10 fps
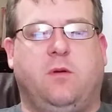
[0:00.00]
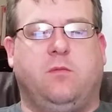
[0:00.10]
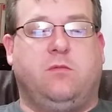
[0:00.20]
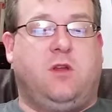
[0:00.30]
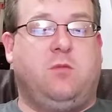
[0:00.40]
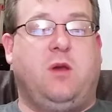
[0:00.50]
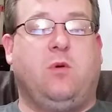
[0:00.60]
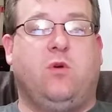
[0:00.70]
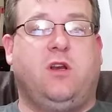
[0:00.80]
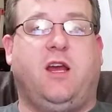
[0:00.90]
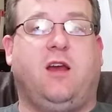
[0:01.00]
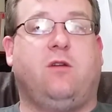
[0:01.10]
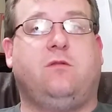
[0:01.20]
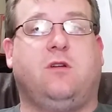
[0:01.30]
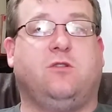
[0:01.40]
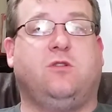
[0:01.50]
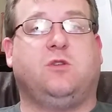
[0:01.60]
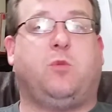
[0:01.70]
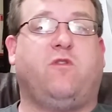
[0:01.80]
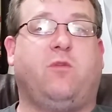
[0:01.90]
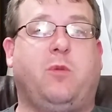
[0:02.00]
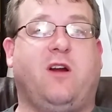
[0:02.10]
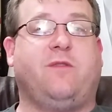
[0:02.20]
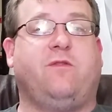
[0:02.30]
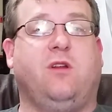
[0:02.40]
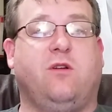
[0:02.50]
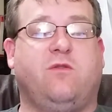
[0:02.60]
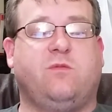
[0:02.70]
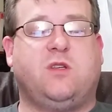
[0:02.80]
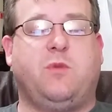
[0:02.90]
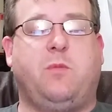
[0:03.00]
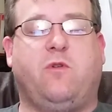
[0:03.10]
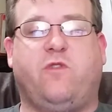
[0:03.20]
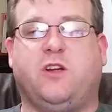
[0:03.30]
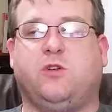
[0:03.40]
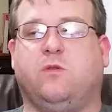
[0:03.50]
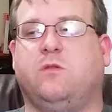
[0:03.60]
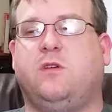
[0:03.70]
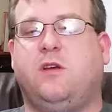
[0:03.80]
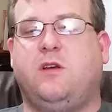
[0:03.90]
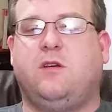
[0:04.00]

and maybe one day I'll do this semi-professional.